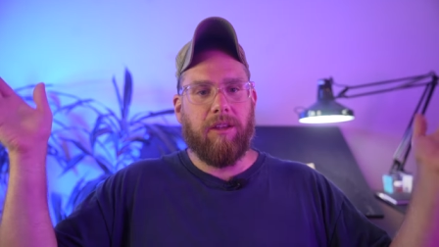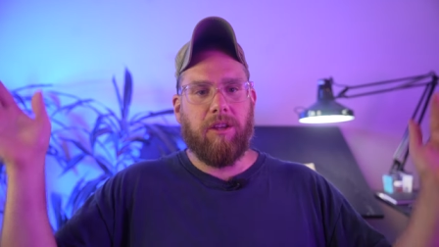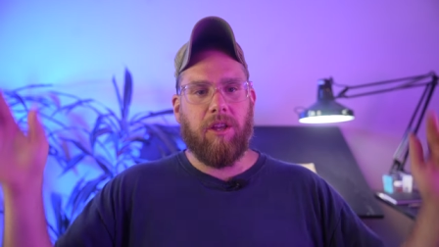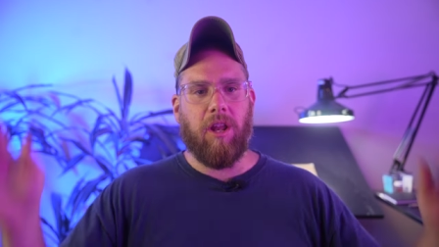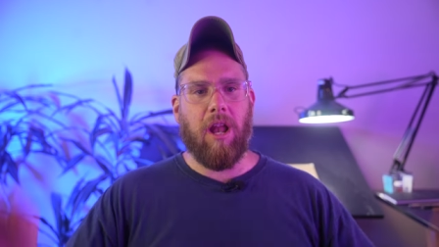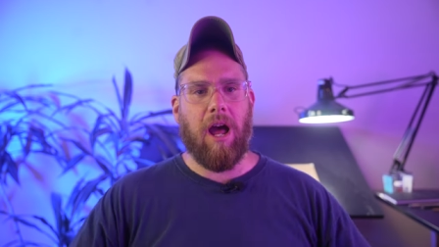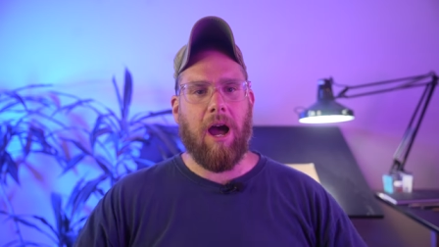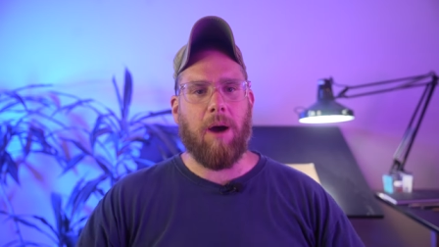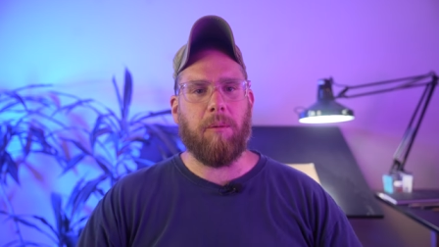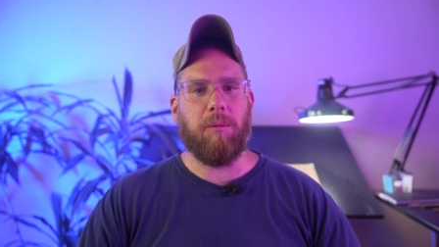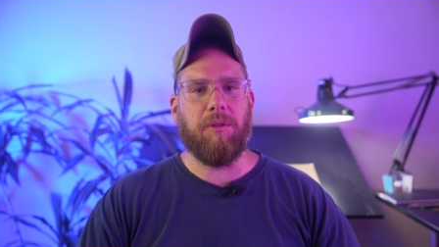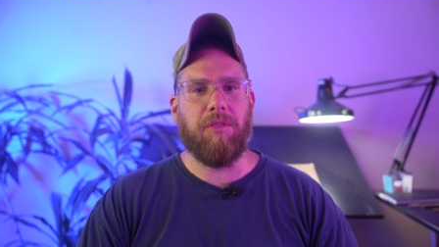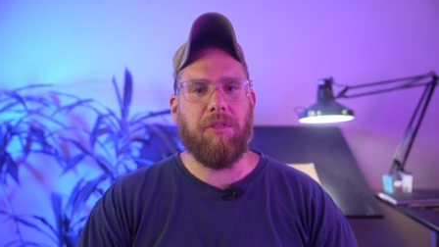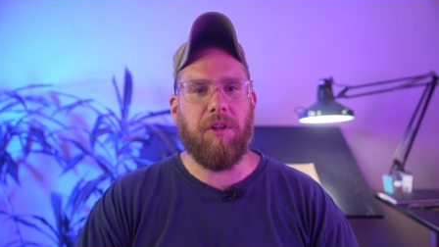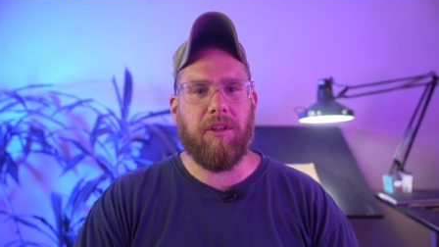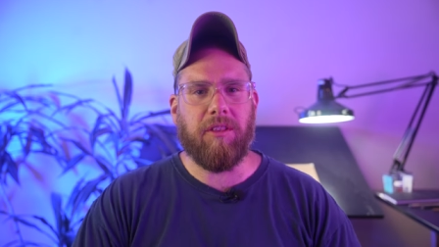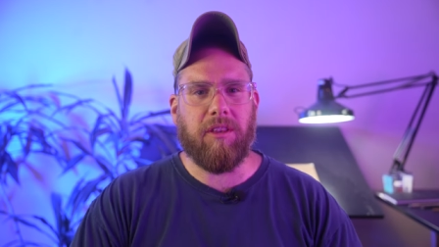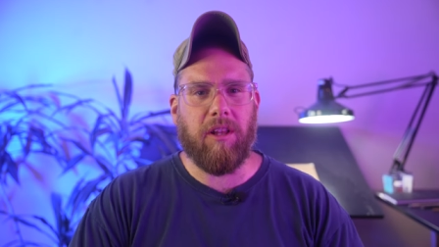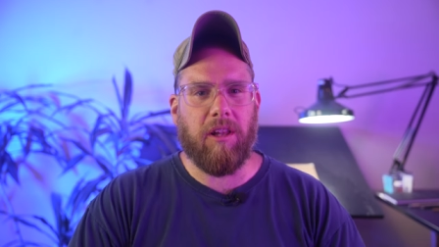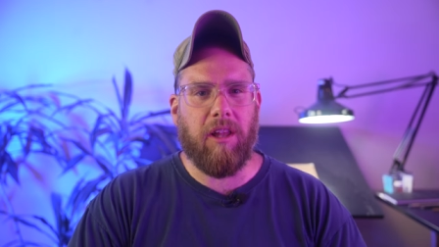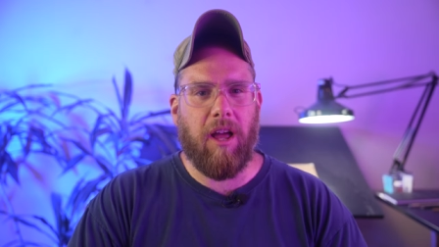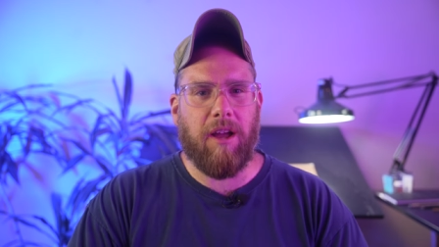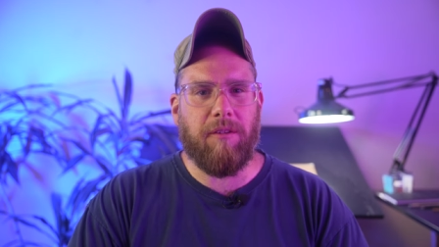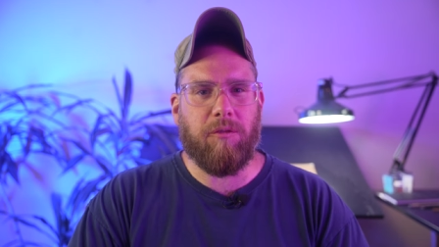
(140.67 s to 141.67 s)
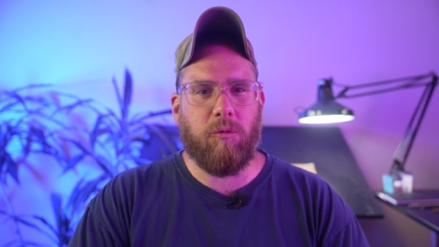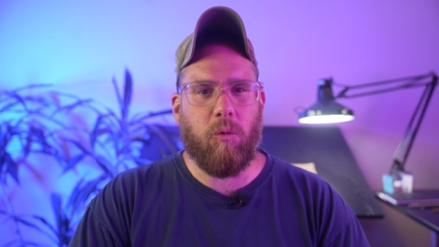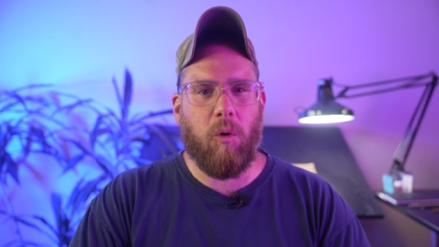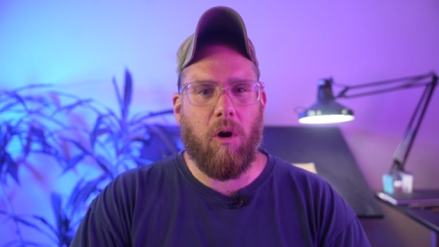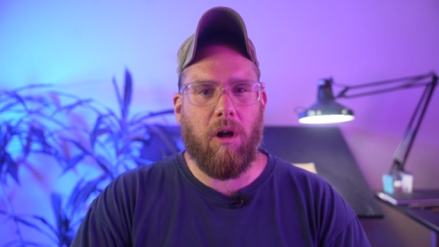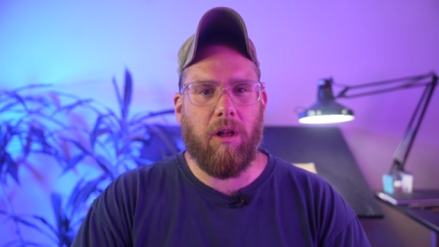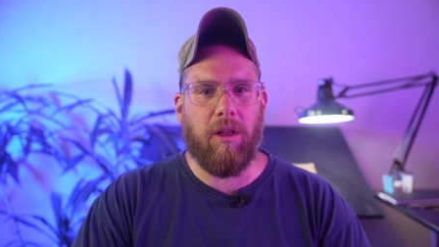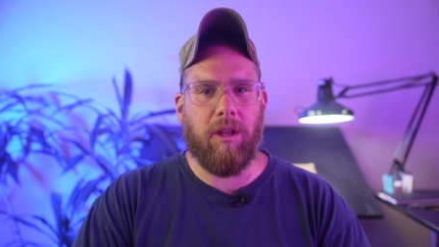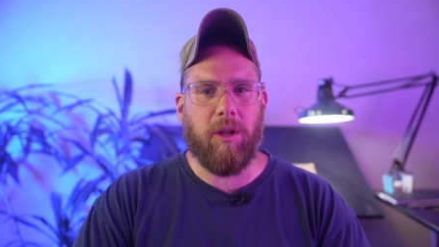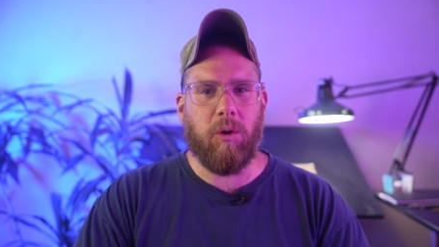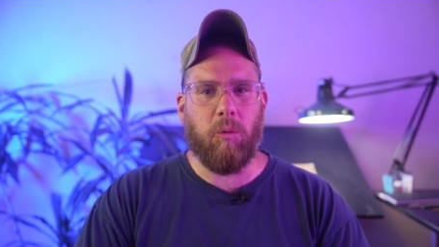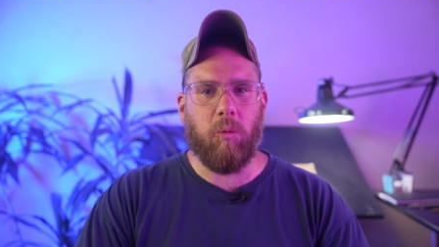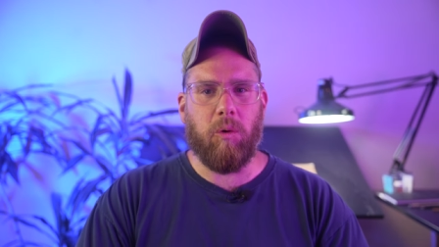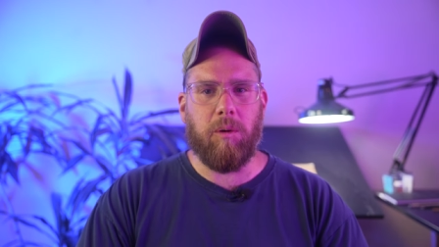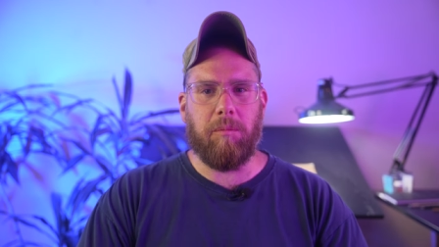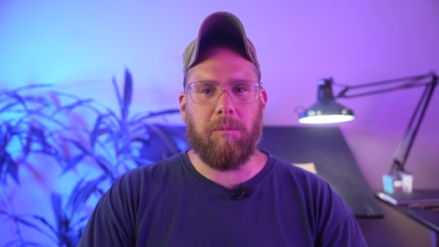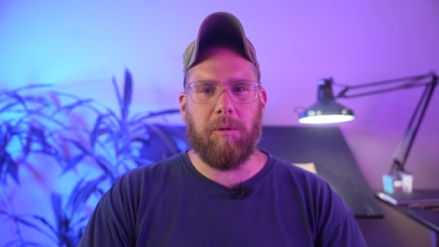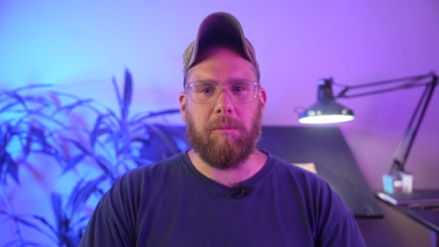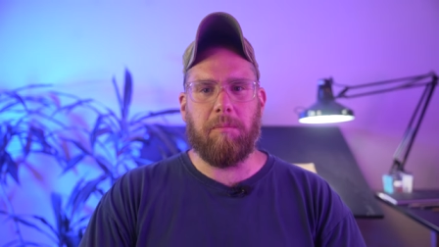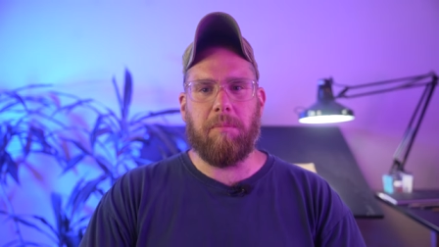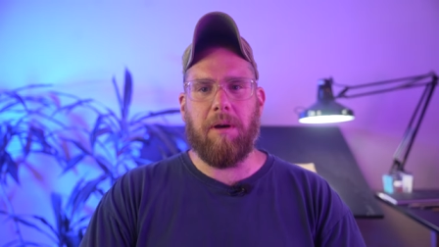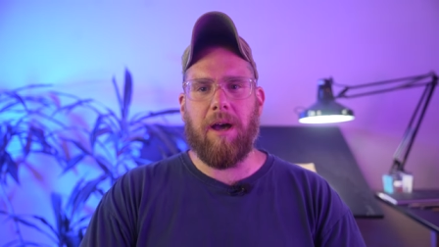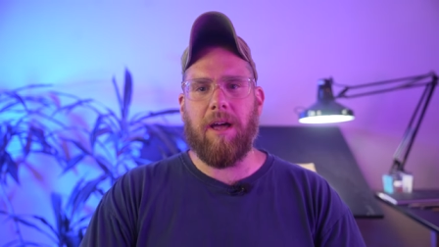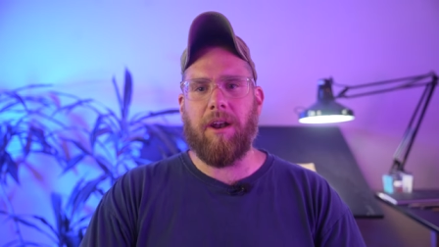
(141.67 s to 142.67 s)
You know, I would think the life quality would
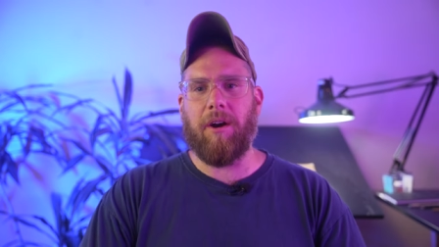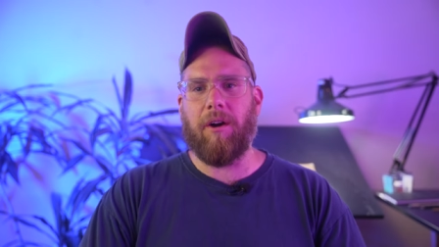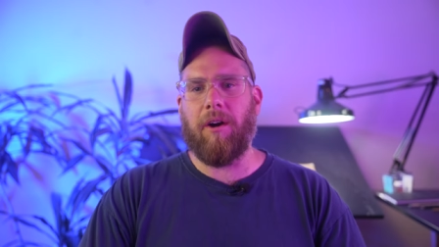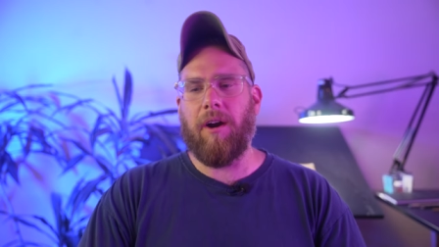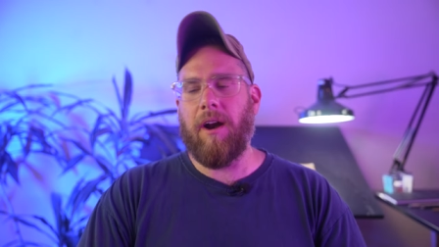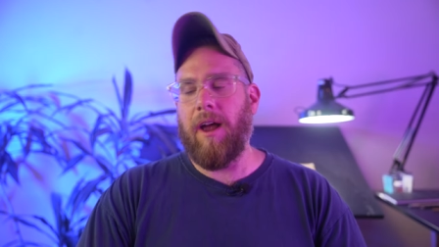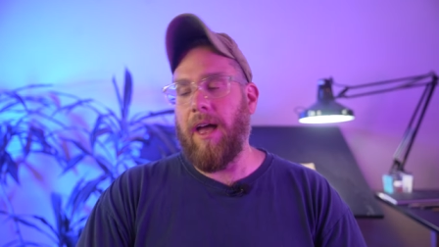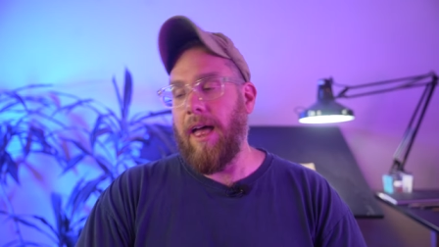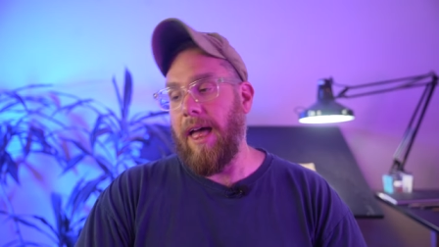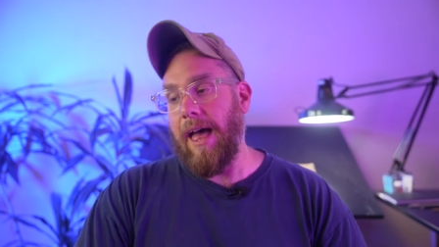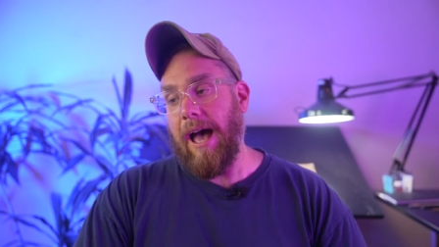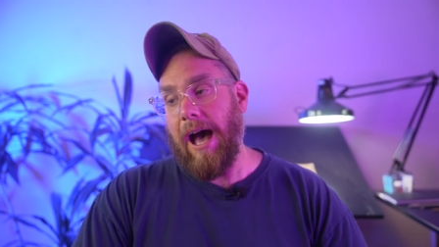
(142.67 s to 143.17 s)
be better.